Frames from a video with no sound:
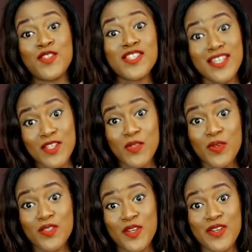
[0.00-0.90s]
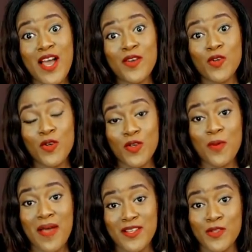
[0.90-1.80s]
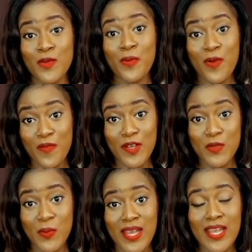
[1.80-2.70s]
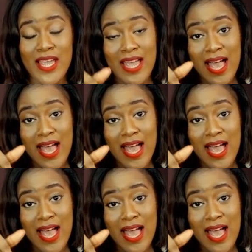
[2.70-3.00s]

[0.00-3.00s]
Just in case you want to learn how to cook your pasta the perfect way,